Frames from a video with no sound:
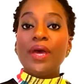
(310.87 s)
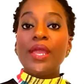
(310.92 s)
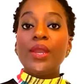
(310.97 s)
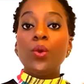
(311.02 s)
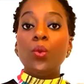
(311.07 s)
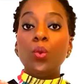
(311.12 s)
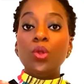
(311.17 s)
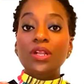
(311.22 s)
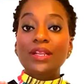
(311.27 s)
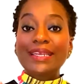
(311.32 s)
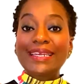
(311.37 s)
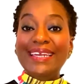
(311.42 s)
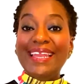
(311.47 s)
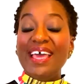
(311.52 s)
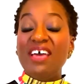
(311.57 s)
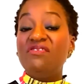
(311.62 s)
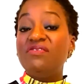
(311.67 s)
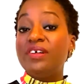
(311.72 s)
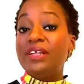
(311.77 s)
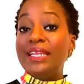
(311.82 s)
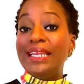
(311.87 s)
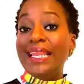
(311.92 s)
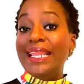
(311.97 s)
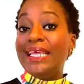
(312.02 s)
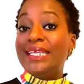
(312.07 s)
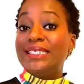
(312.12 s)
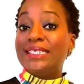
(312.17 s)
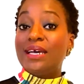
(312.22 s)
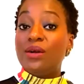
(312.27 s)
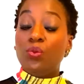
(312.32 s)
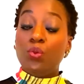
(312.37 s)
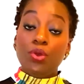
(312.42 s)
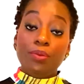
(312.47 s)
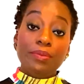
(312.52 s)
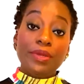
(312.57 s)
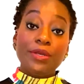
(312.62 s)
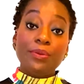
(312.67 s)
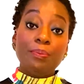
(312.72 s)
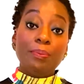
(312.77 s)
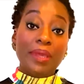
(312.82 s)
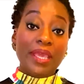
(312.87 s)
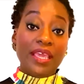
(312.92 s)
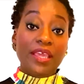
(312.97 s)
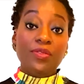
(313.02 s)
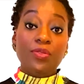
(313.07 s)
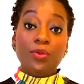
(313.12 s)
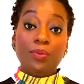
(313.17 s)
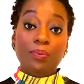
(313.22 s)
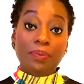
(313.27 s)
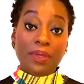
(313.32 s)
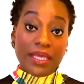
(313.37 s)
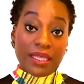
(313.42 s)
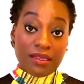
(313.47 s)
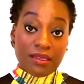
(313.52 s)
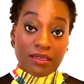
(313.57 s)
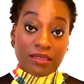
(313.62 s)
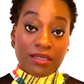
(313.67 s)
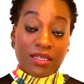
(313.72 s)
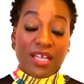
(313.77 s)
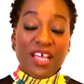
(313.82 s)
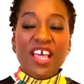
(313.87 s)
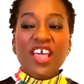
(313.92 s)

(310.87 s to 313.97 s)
man will never let a woman pay the bill.